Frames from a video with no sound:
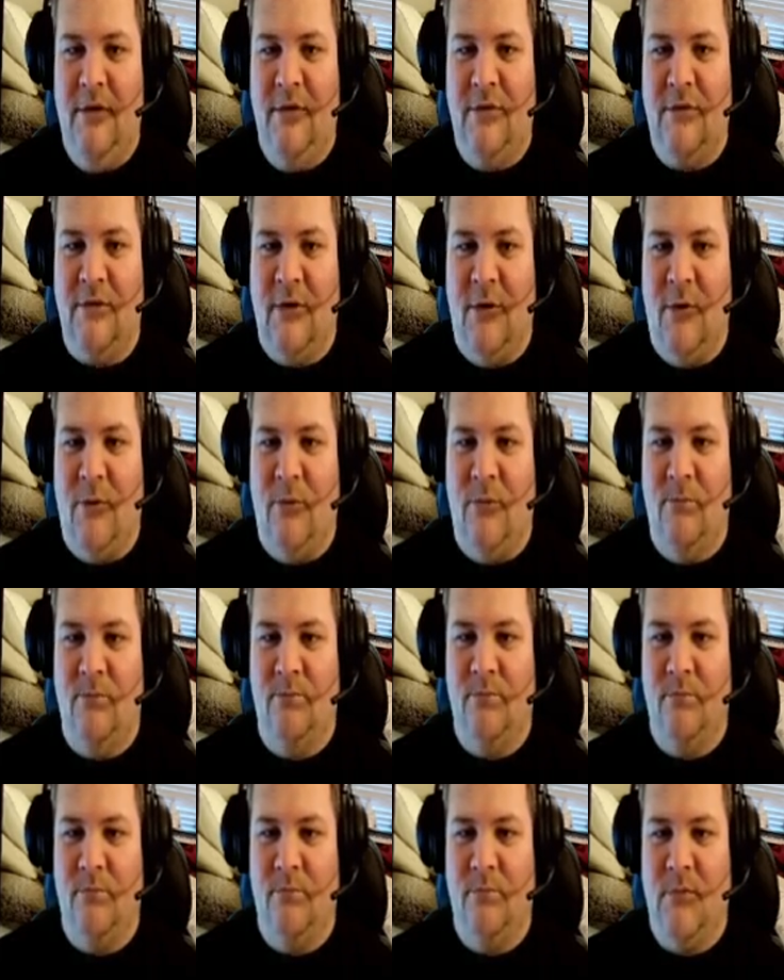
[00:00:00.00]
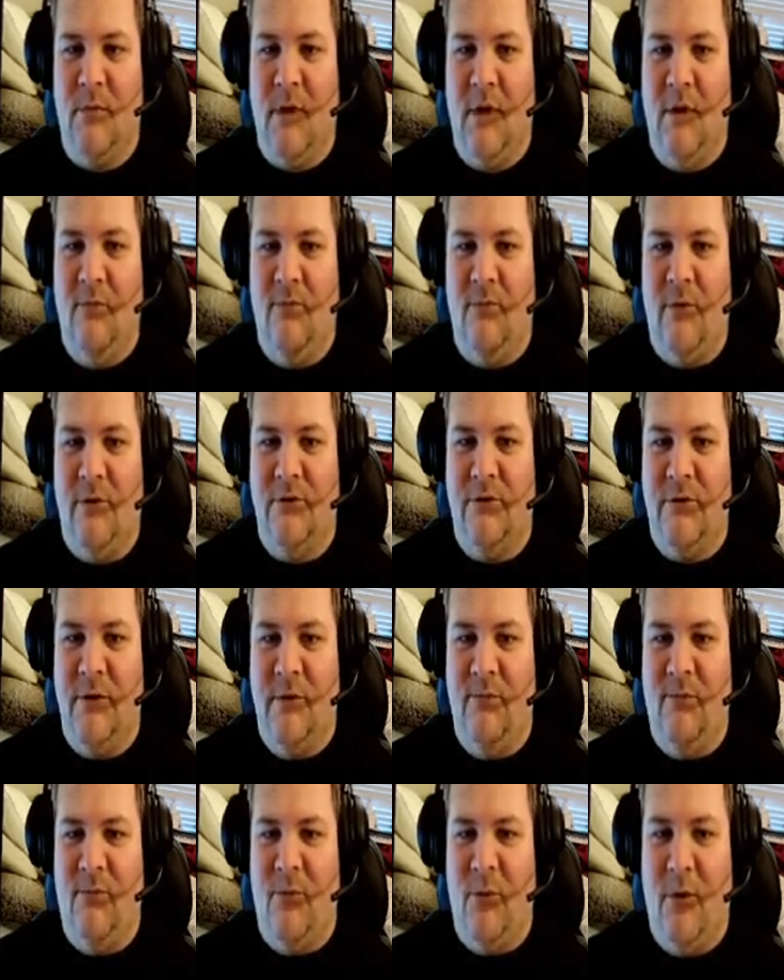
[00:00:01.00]
So, first
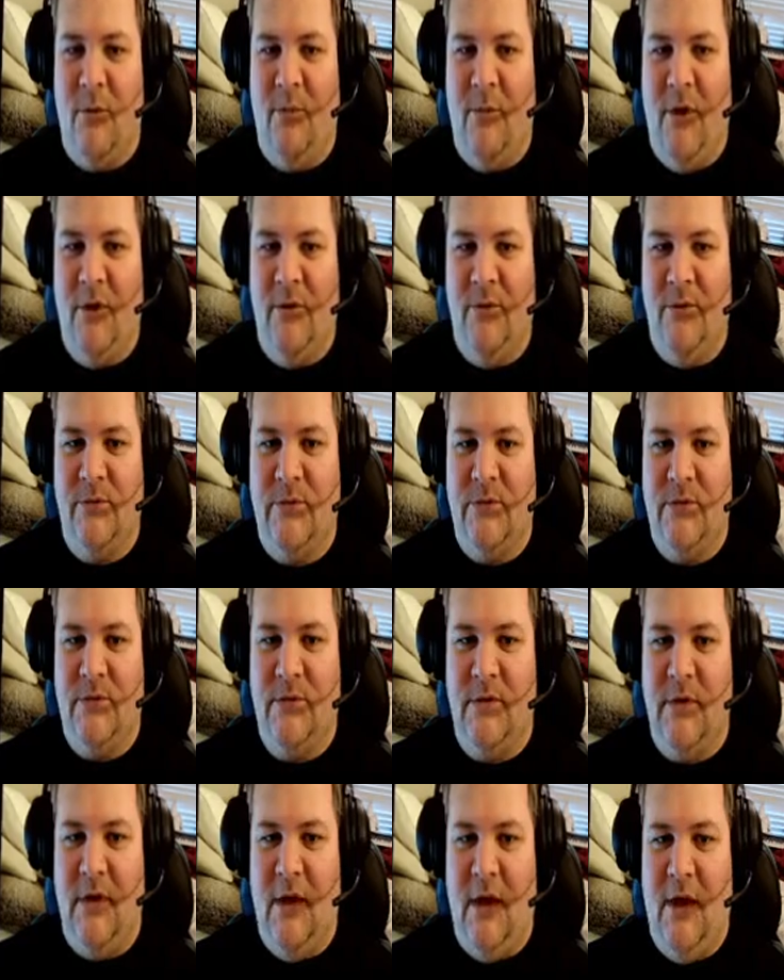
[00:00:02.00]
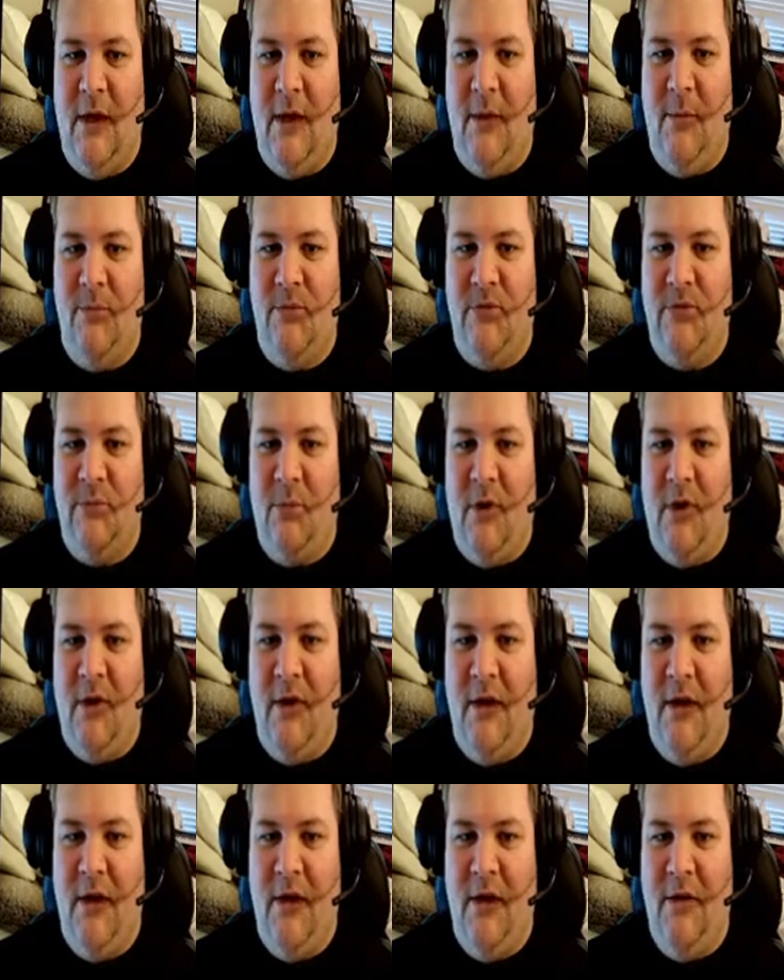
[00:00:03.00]
and foremost,
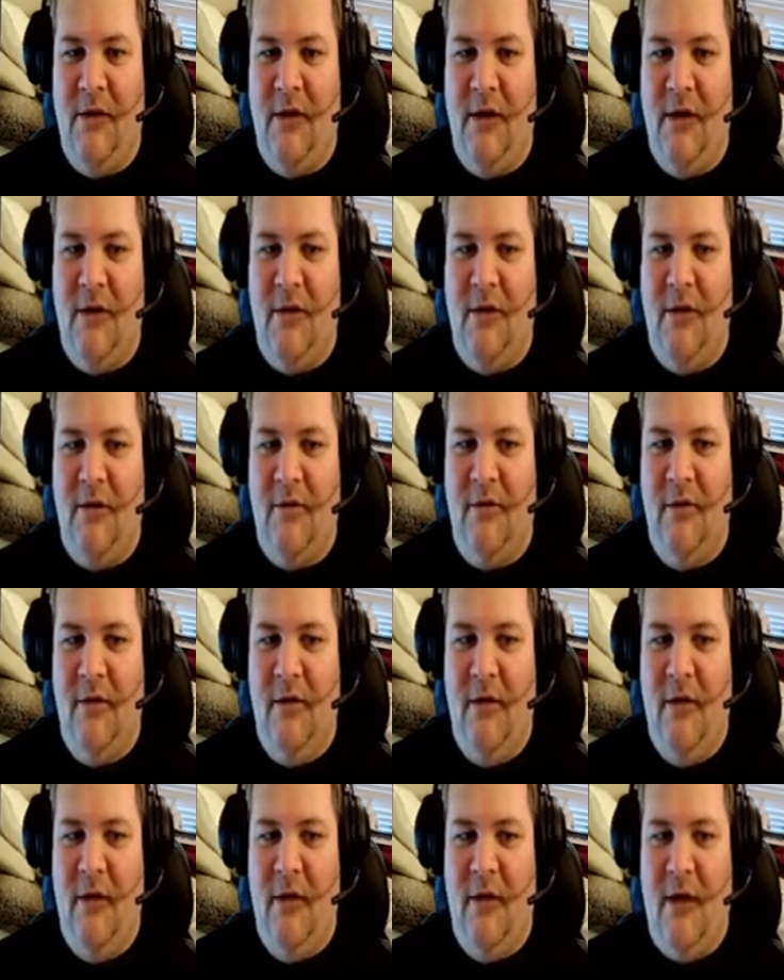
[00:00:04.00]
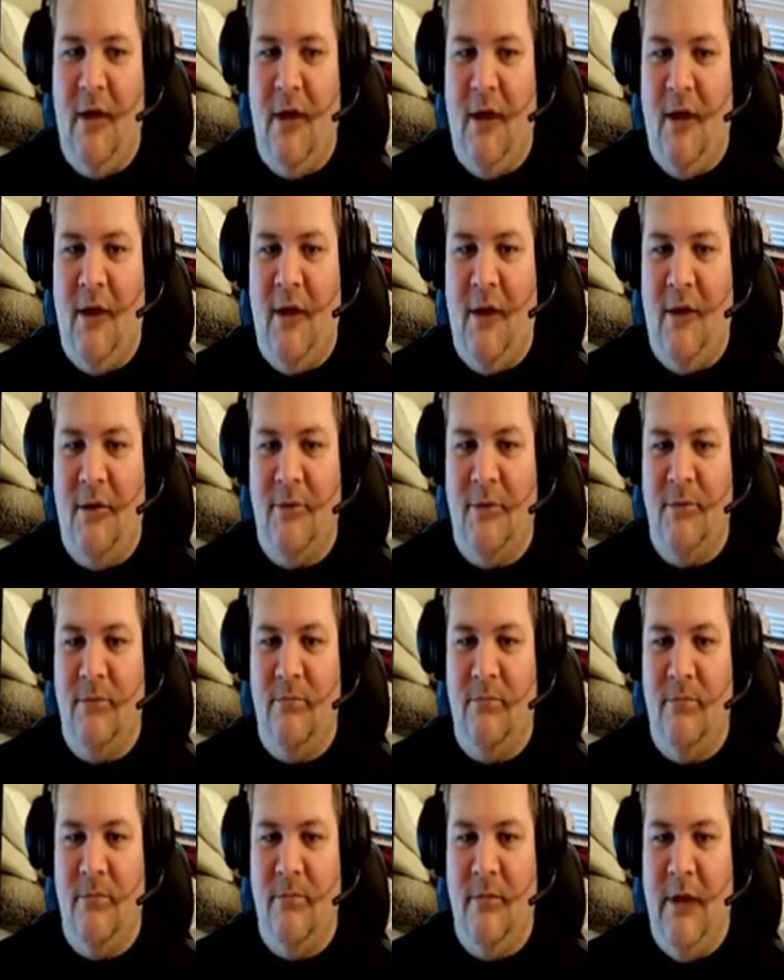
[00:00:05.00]
spawning in here, uh,
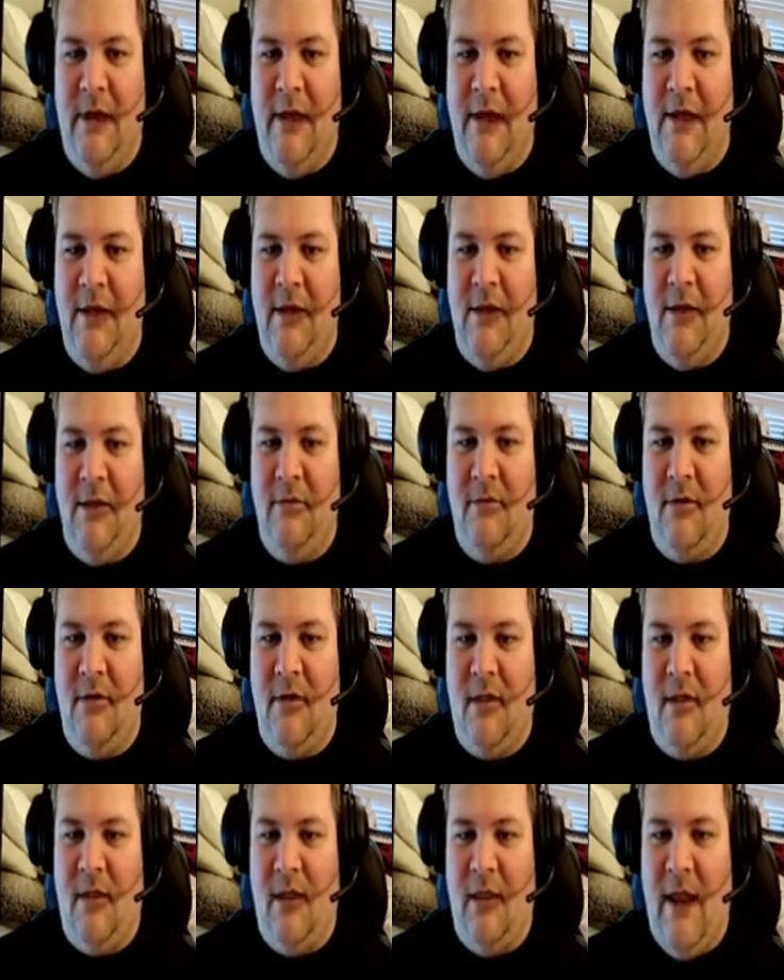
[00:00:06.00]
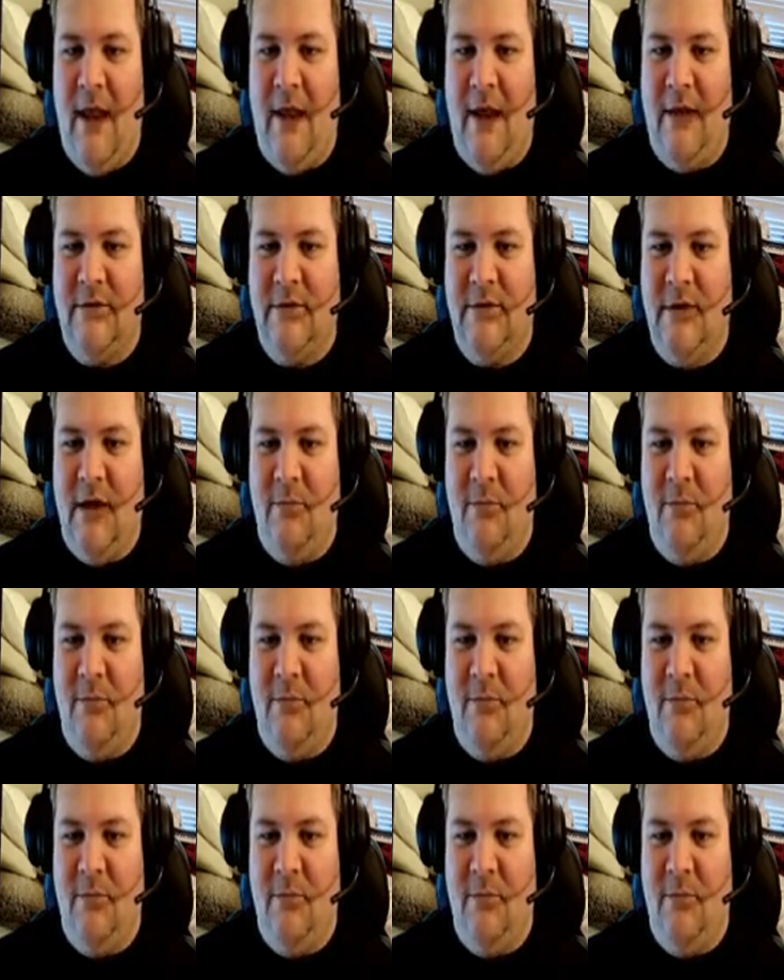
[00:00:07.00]
any class, I